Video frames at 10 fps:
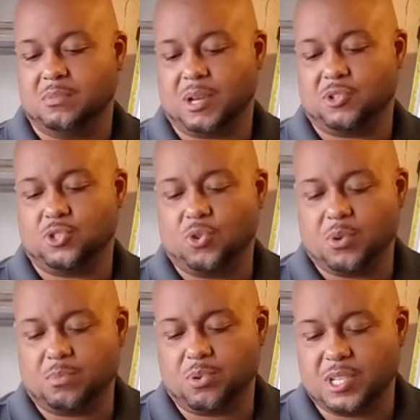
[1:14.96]
And I was so
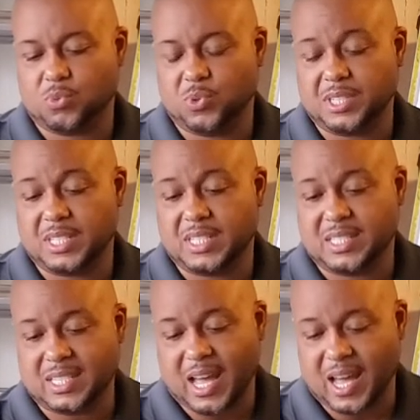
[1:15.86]
impressed with the
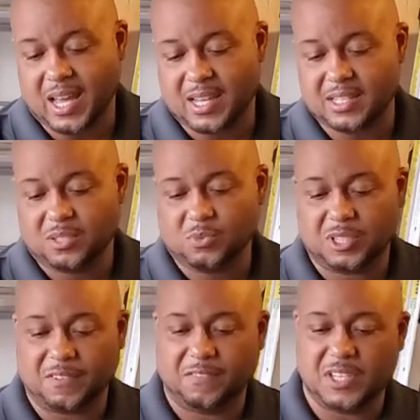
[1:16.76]
design,
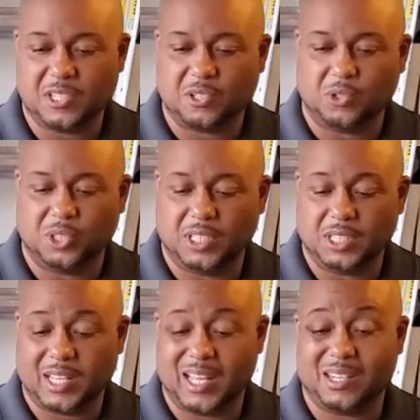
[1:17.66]
with the physical
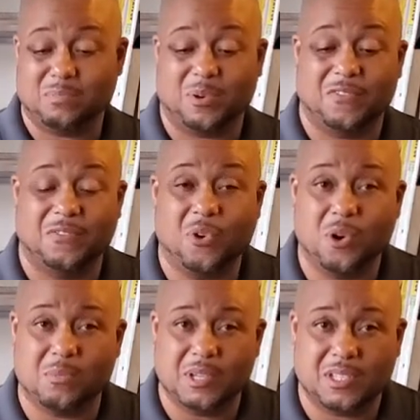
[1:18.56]
look, and the
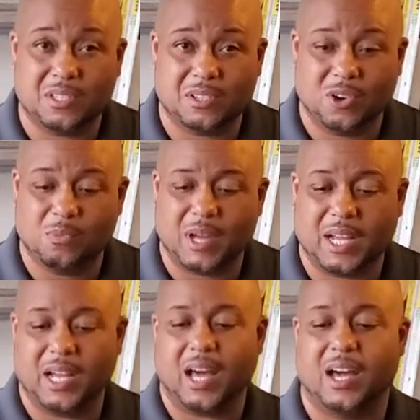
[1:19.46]
performance. Oh my
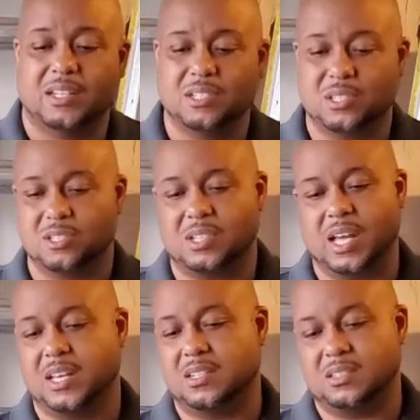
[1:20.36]
God, this is
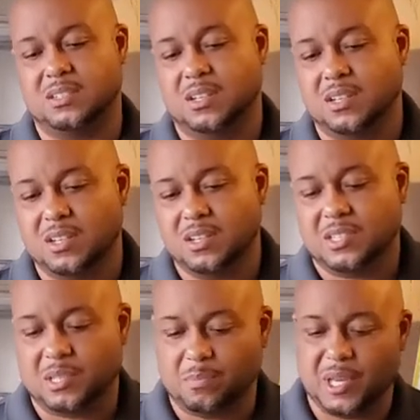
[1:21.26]
like
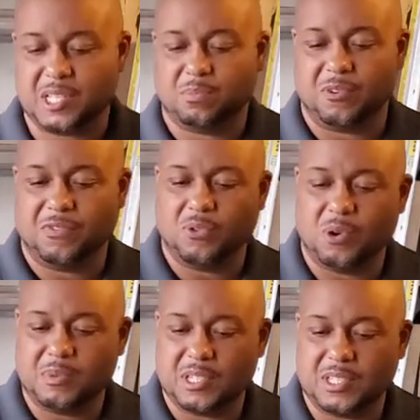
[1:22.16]
the best
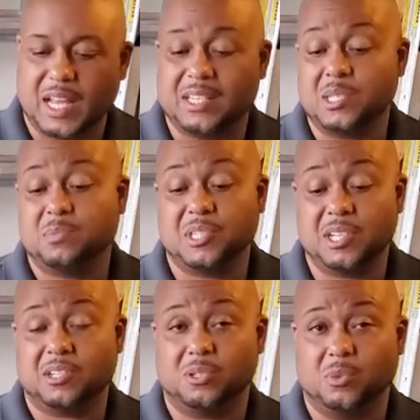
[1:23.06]
performance. Not this
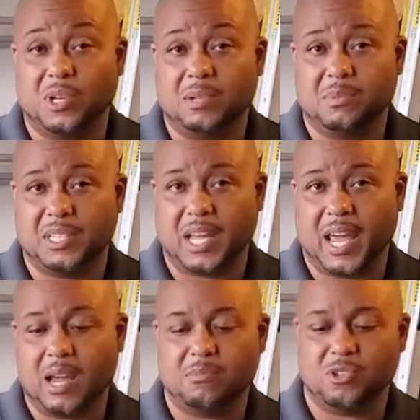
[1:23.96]
particular one, but the
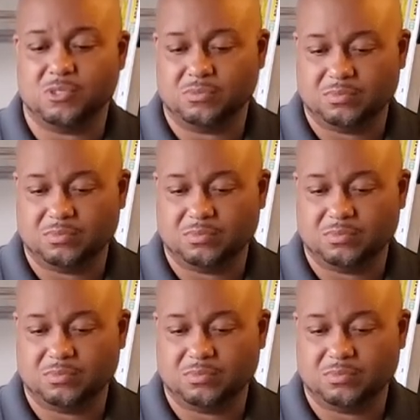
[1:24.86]
hammer,